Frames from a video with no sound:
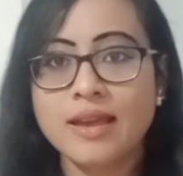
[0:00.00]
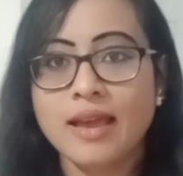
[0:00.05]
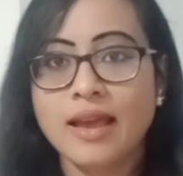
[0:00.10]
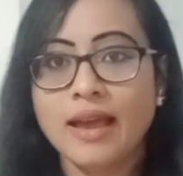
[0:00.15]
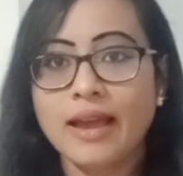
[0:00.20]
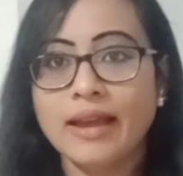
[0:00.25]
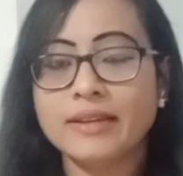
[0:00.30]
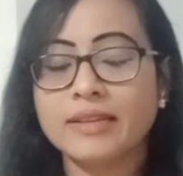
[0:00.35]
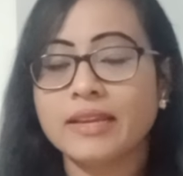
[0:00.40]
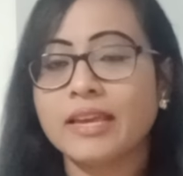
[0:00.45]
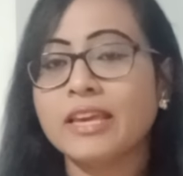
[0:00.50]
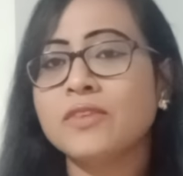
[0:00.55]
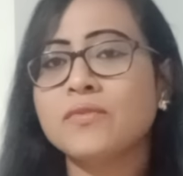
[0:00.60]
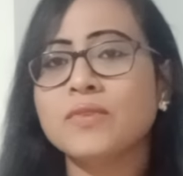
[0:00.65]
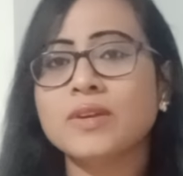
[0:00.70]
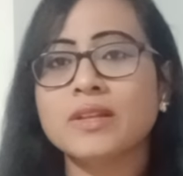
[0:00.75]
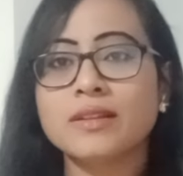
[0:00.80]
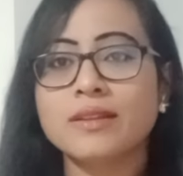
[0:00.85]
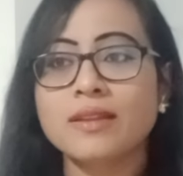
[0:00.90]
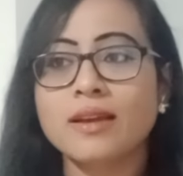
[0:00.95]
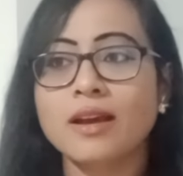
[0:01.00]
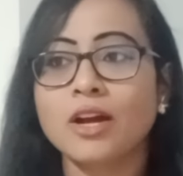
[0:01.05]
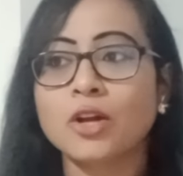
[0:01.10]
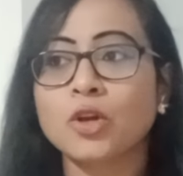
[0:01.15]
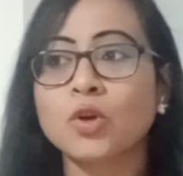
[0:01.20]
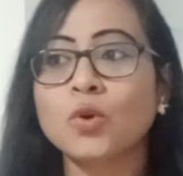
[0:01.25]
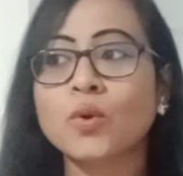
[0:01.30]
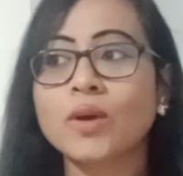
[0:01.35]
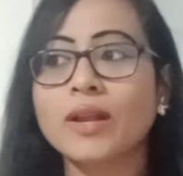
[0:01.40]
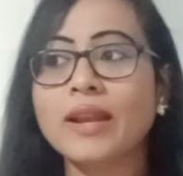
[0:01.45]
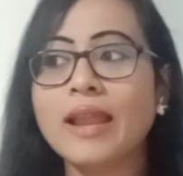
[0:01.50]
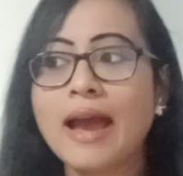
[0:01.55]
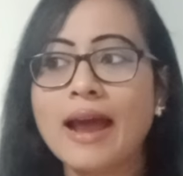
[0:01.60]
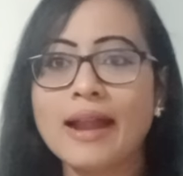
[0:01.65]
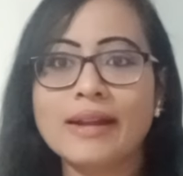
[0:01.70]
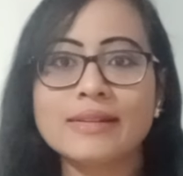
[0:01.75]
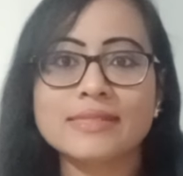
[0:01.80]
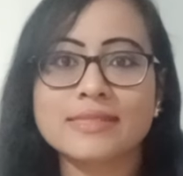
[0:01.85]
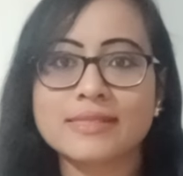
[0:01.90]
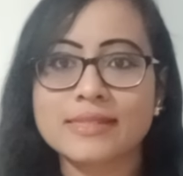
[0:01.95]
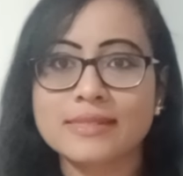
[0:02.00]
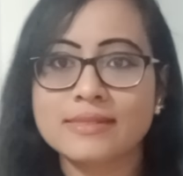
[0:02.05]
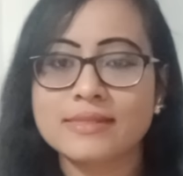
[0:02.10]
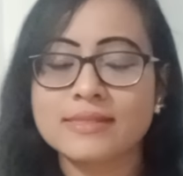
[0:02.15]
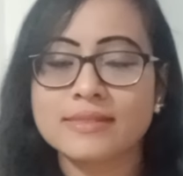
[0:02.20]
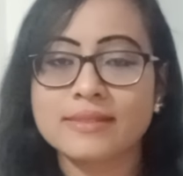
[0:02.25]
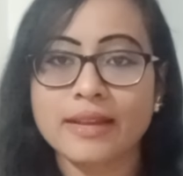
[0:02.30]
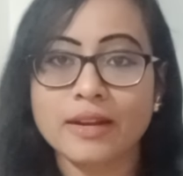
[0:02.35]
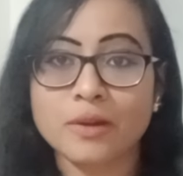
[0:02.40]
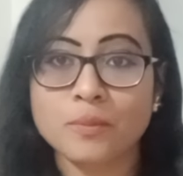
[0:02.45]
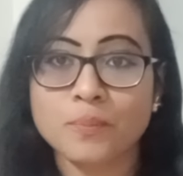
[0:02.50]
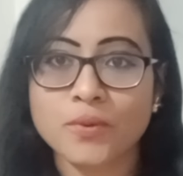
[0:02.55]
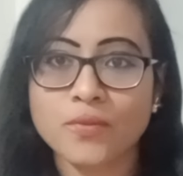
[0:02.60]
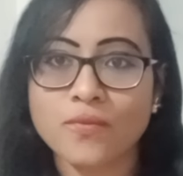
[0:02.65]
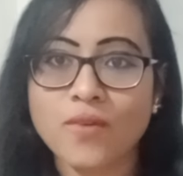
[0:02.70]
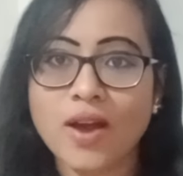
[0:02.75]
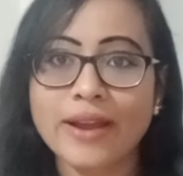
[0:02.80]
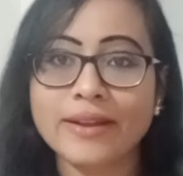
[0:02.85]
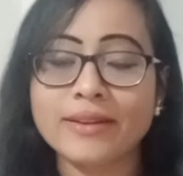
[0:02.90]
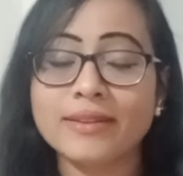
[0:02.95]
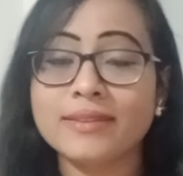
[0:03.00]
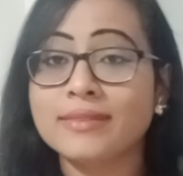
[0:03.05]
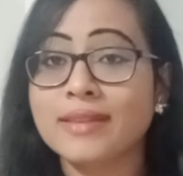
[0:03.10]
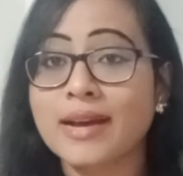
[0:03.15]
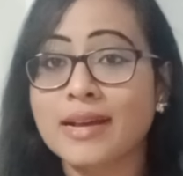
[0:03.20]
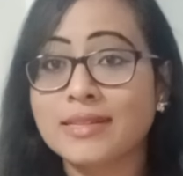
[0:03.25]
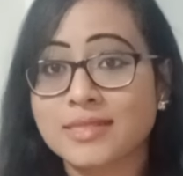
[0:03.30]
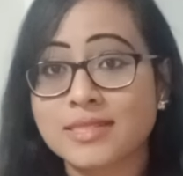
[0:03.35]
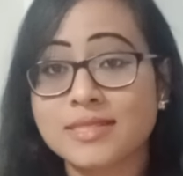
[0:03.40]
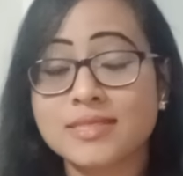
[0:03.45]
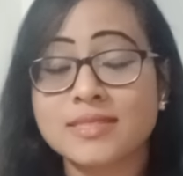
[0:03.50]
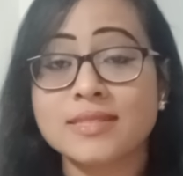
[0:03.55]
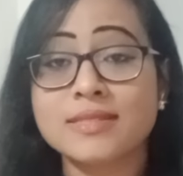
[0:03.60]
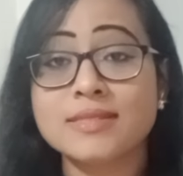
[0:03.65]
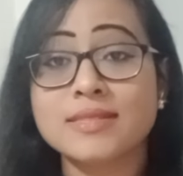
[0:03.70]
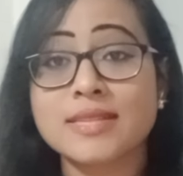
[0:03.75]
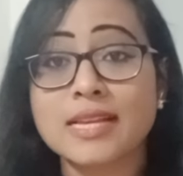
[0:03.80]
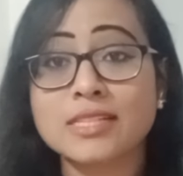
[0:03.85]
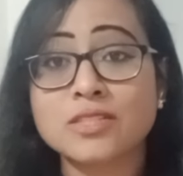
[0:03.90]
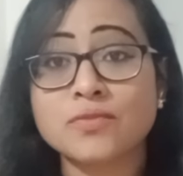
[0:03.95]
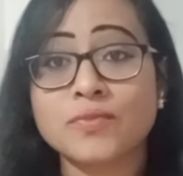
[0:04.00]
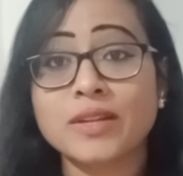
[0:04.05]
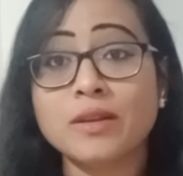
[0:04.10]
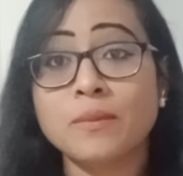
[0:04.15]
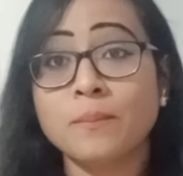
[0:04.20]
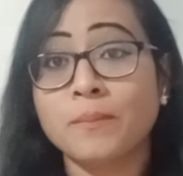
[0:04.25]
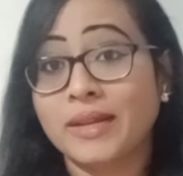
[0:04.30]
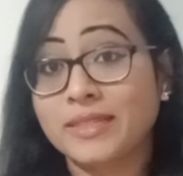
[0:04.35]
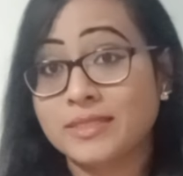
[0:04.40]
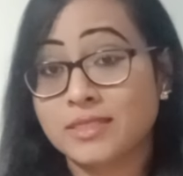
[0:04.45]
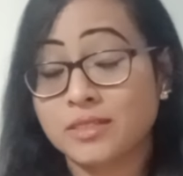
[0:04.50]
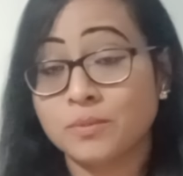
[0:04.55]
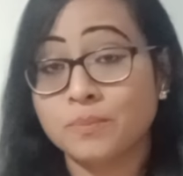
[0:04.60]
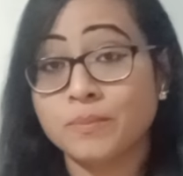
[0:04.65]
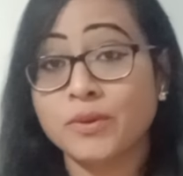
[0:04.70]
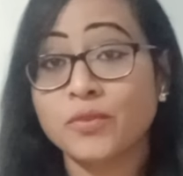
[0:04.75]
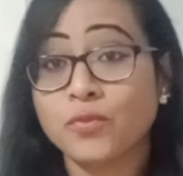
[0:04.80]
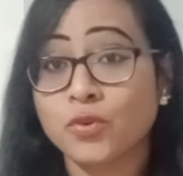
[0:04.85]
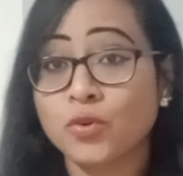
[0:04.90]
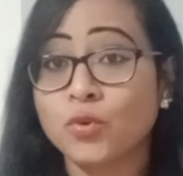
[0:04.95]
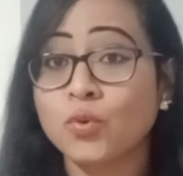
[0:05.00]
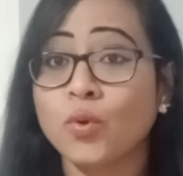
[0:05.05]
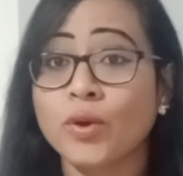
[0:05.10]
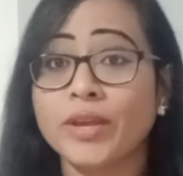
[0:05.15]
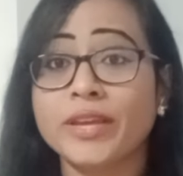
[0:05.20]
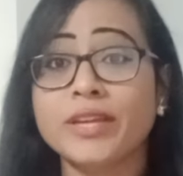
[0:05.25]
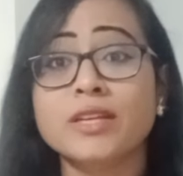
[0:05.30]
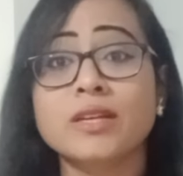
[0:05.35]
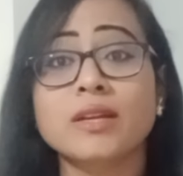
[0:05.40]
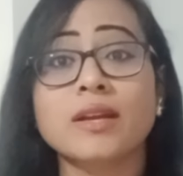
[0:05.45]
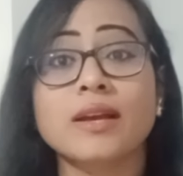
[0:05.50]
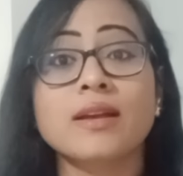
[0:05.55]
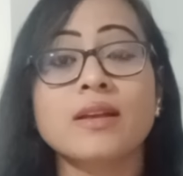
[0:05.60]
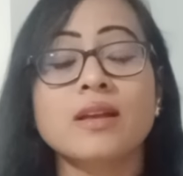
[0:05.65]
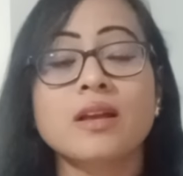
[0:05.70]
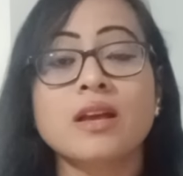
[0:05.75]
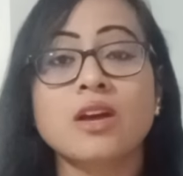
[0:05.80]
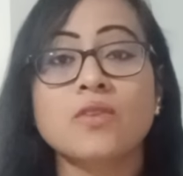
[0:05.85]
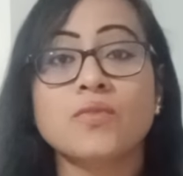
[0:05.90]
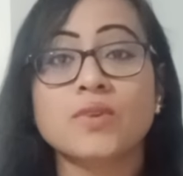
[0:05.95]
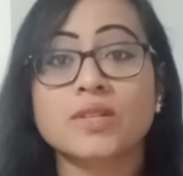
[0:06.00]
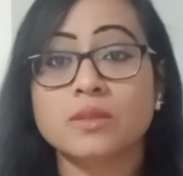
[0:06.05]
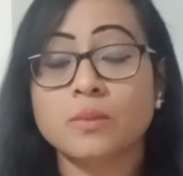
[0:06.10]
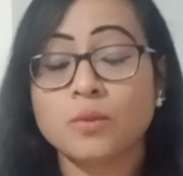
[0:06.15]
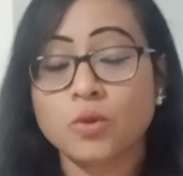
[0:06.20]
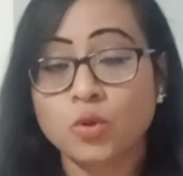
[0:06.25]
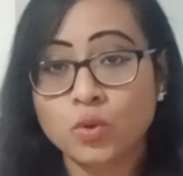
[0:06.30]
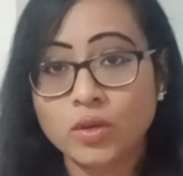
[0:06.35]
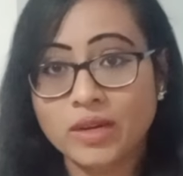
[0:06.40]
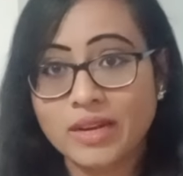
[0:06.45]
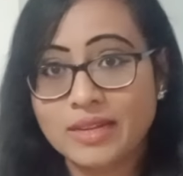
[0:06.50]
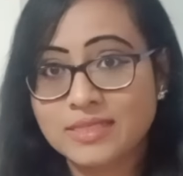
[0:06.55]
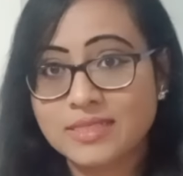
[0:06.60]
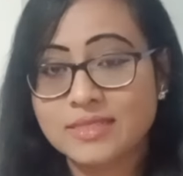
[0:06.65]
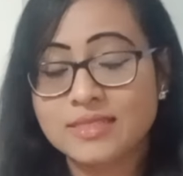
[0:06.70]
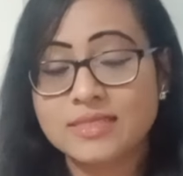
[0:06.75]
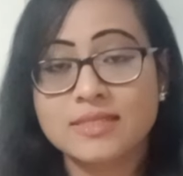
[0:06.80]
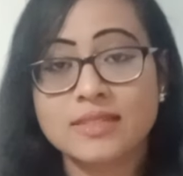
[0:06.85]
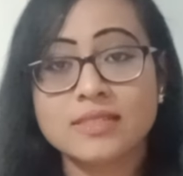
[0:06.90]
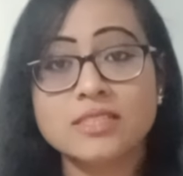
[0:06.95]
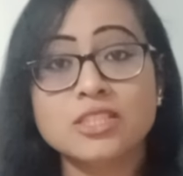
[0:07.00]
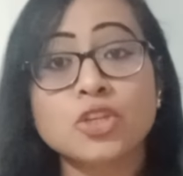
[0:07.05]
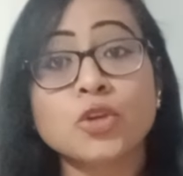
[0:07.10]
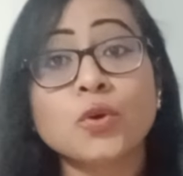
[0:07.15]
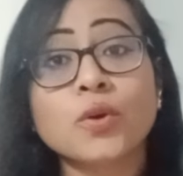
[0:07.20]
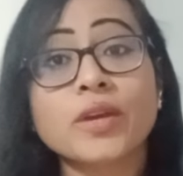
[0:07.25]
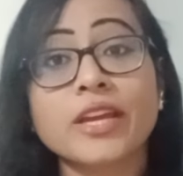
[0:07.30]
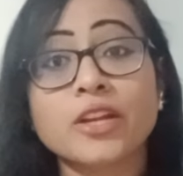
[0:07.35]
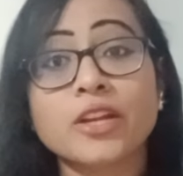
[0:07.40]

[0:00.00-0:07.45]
And even Google AdSense, they are providing the assistance as well. But before going for the Google Assistance, you can